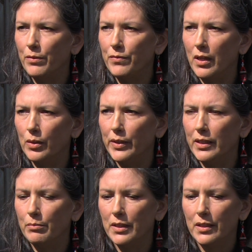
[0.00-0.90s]
following
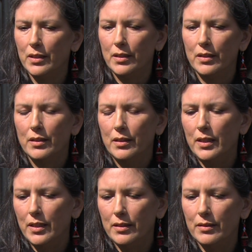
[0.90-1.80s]
him.
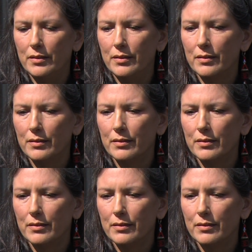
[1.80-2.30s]
And